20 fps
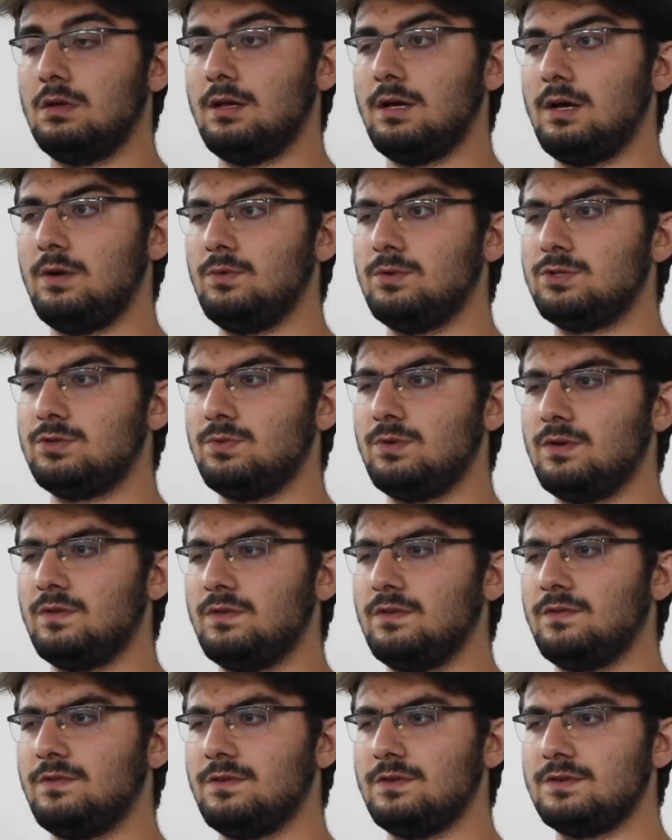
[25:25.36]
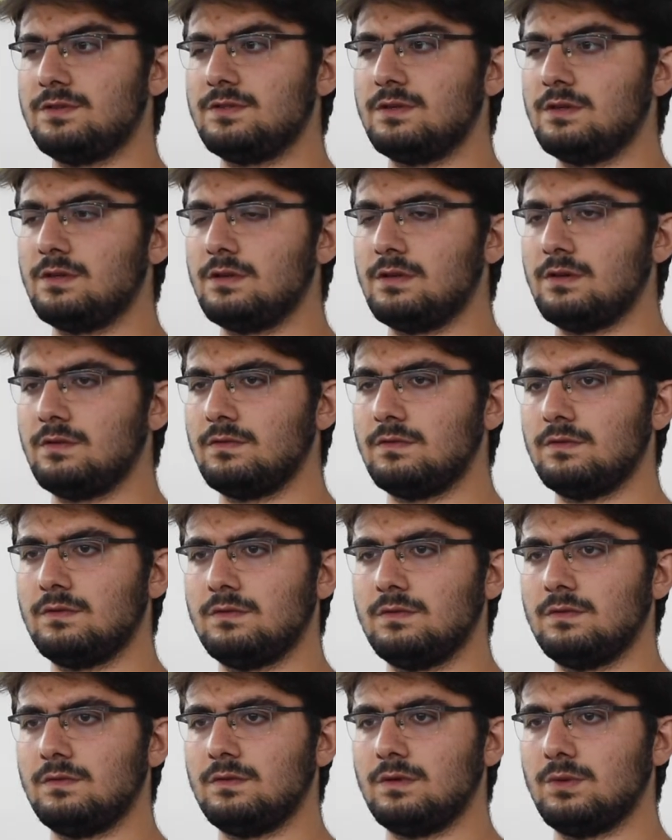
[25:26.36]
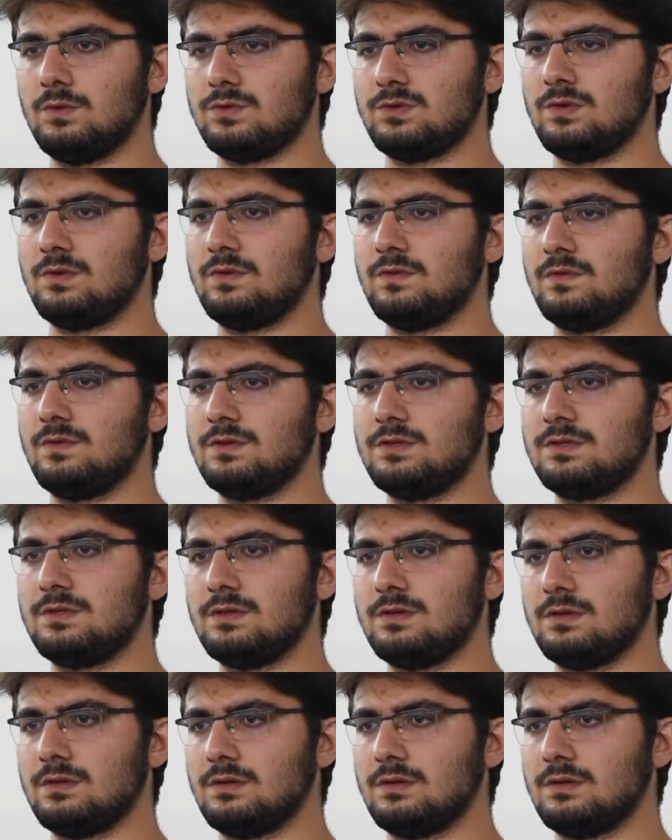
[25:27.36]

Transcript: I was one of the first to leave. I was one of the first to